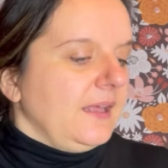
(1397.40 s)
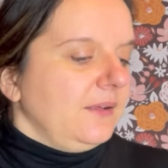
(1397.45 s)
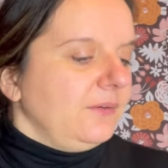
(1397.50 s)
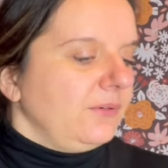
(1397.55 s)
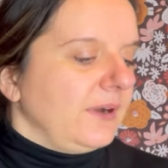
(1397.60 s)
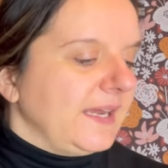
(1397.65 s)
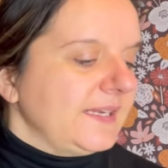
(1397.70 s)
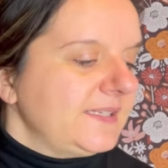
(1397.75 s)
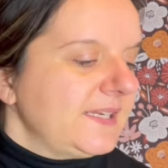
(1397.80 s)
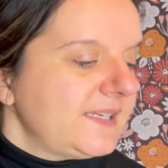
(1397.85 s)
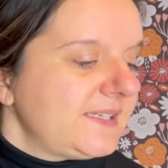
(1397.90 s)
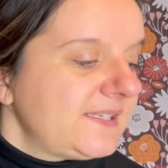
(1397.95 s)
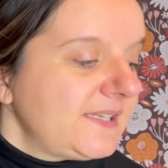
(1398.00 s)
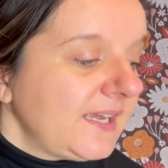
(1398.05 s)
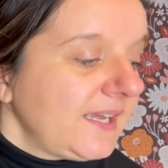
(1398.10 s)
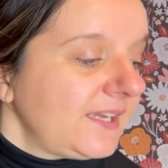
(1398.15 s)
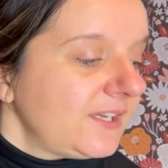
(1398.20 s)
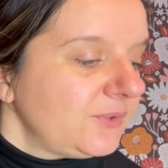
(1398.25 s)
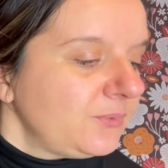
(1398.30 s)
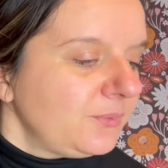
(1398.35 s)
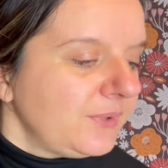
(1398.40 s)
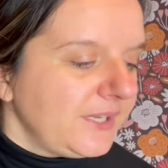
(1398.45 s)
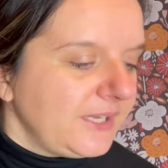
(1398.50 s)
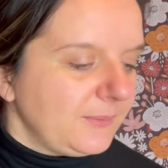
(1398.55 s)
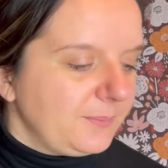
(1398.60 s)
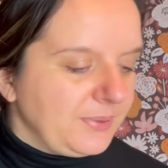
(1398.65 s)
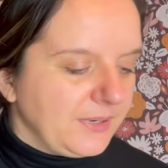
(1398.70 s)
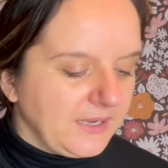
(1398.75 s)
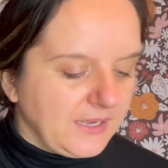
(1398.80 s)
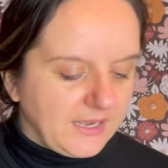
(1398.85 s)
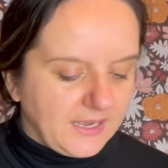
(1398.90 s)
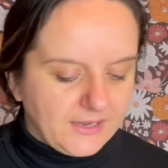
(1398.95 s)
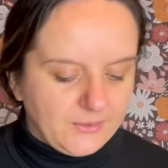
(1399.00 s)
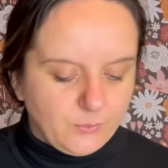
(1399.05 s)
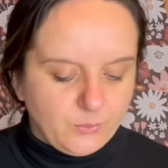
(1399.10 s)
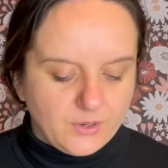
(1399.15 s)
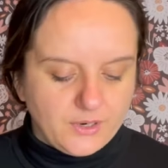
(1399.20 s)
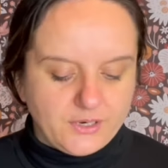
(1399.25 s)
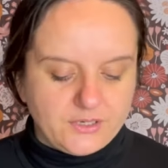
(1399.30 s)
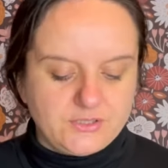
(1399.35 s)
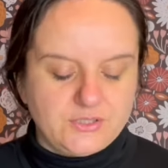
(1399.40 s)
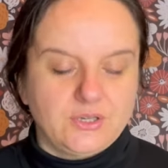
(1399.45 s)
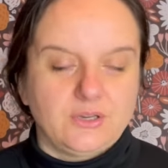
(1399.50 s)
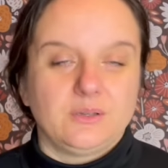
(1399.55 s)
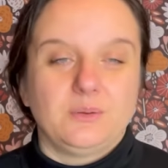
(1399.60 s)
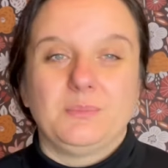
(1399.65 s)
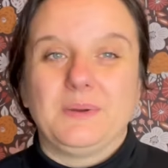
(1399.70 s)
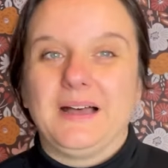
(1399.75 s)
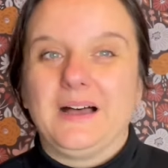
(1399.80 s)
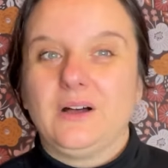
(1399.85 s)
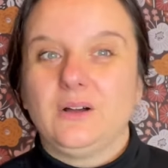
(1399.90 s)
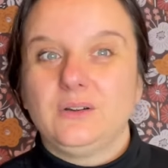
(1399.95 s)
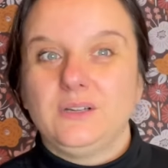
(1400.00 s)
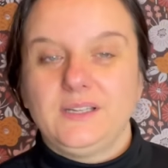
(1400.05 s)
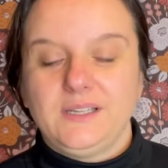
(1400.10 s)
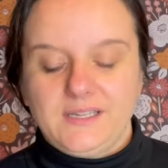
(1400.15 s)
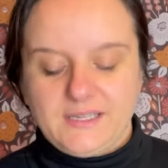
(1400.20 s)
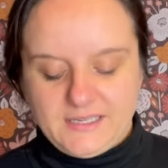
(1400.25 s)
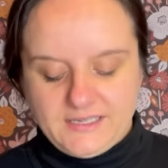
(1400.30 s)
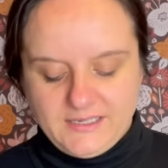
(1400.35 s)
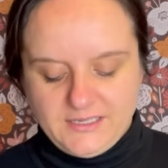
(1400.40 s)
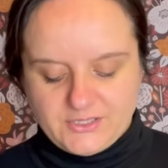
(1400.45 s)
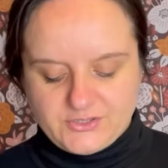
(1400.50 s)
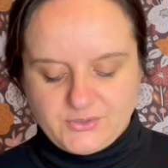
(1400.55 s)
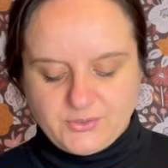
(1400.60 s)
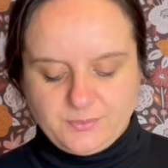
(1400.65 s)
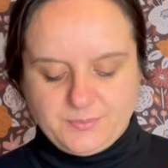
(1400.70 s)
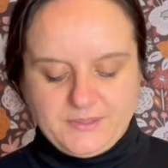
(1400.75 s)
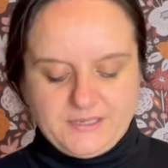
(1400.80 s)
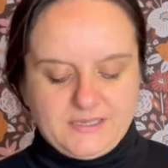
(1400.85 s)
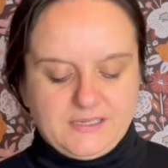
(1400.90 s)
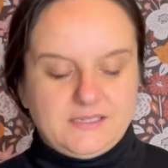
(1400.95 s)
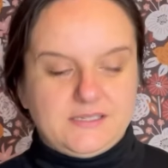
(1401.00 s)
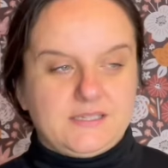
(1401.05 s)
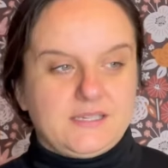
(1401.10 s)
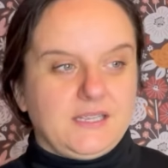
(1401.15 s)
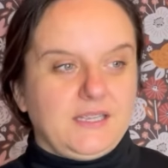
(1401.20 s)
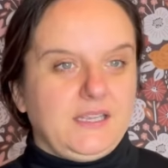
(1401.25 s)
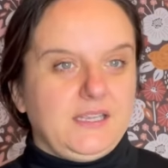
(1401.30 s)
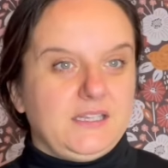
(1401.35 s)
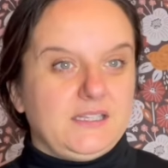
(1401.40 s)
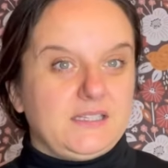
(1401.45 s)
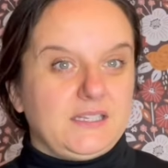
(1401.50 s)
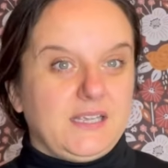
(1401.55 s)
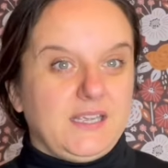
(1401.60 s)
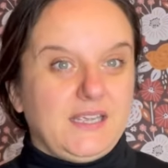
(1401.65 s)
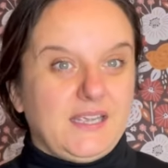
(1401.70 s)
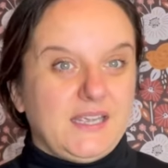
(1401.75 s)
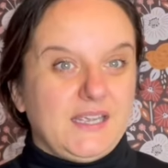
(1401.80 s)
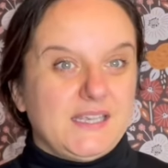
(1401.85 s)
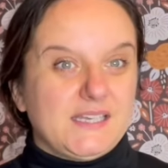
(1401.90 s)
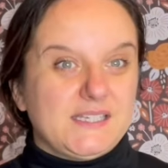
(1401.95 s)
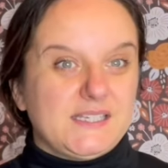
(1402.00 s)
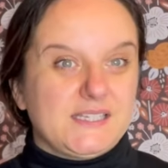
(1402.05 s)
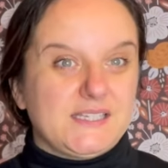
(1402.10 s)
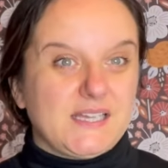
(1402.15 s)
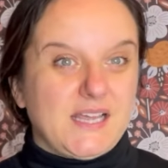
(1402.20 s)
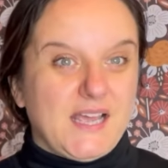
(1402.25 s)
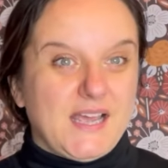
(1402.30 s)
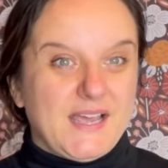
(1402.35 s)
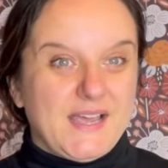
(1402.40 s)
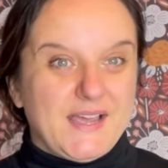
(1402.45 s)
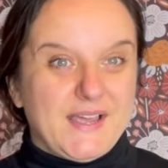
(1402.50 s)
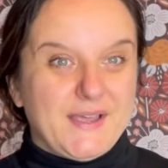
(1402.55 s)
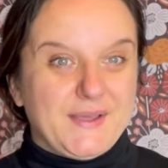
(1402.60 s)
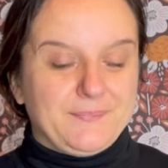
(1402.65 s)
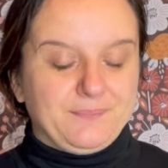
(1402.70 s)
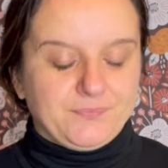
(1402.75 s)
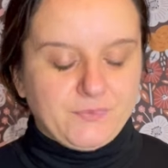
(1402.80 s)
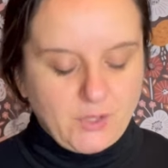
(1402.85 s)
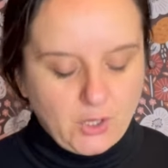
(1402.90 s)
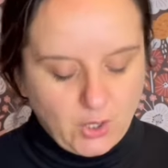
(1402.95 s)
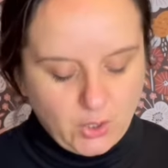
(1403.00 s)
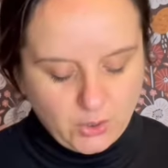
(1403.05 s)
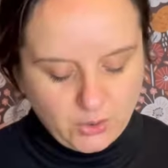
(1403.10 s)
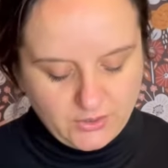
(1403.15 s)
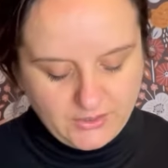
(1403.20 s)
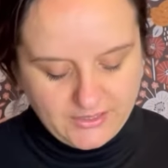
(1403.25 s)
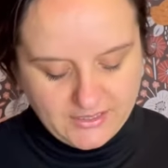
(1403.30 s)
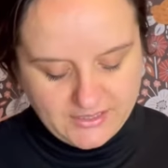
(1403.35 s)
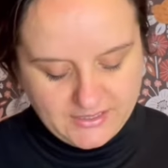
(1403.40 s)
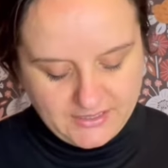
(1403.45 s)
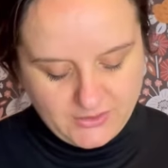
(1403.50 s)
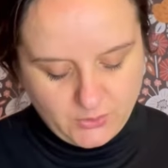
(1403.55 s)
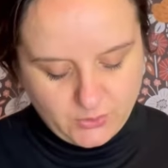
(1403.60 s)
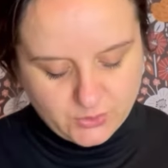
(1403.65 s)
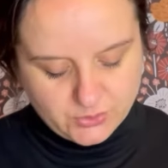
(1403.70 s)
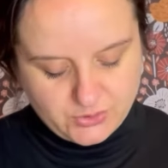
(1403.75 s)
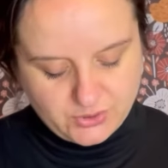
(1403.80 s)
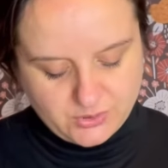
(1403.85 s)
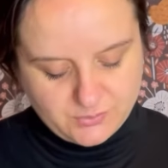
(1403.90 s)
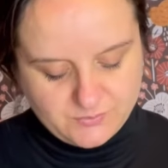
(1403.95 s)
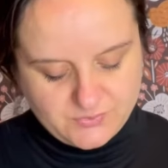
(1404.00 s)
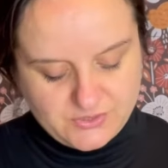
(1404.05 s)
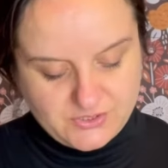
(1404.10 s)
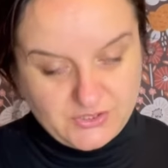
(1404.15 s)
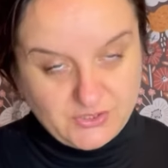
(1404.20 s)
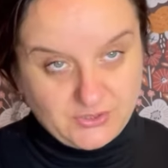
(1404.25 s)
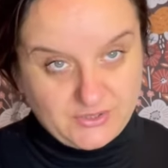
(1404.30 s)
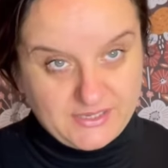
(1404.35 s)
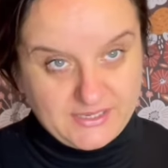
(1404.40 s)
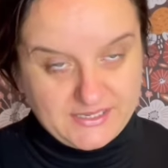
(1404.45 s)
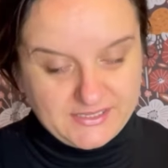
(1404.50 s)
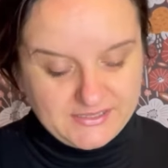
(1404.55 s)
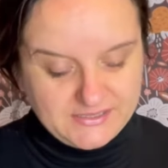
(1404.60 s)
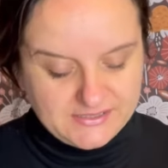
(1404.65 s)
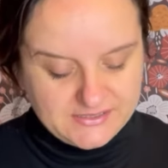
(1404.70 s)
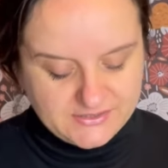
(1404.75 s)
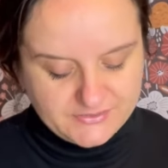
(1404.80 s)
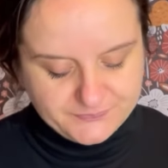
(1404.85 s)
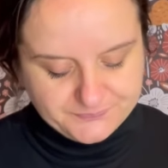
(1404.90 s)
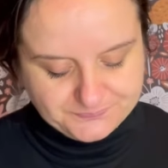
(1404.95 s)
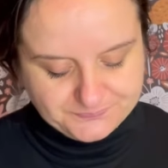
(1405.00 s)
Right, the second whip I worked on, but only a little bit. It is Olga Autumn Stockings,